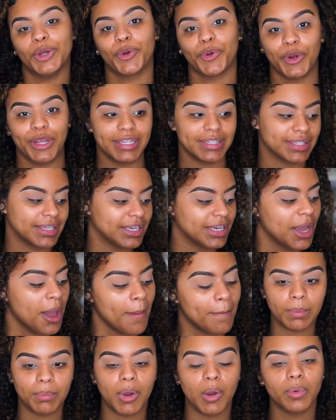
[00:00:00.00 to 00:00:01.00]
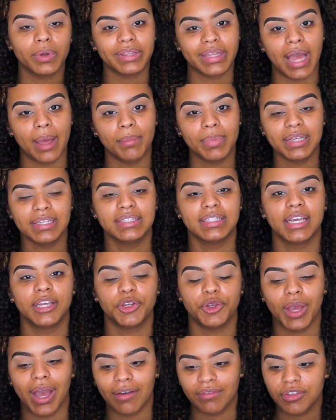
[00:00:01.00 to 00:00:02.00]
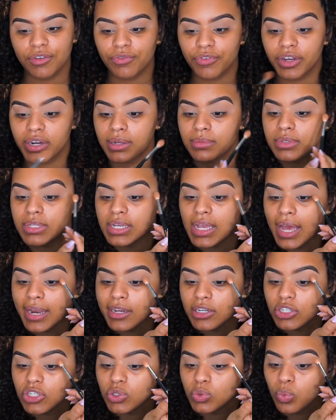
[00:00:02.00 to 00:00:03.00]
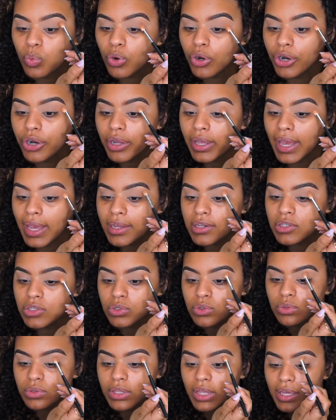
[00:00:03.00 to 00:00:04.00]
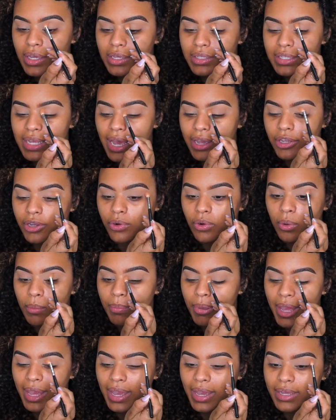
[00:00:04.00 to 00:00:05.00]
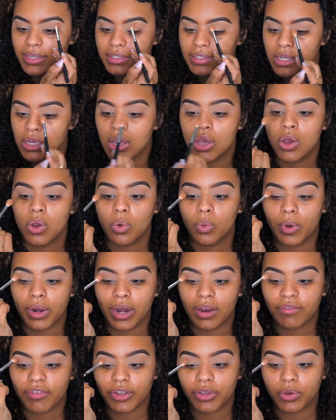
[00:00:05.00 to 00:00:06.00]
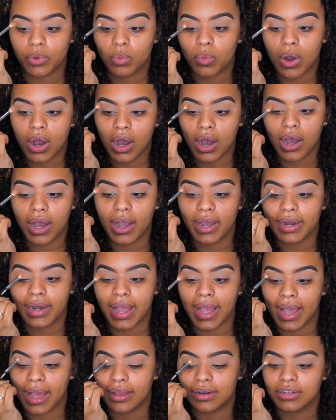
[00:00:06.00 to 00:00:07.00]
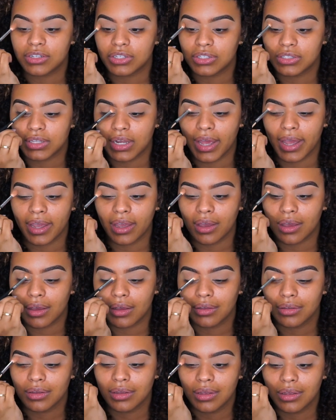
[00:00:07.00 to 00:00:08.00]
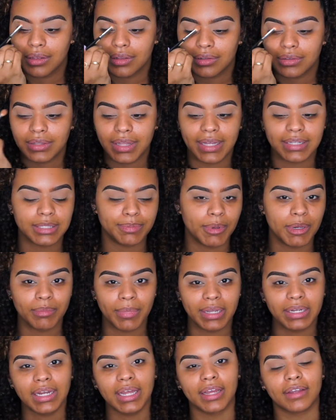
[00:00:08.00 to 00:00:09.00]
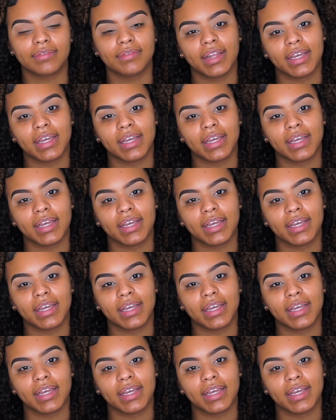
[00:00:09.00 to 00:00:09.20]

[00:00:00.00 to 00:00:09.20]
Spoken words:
Crazy. But with that being said, you have the freedom to kind of just work and do things at your own pace whenever you want. And just like, that's been my life.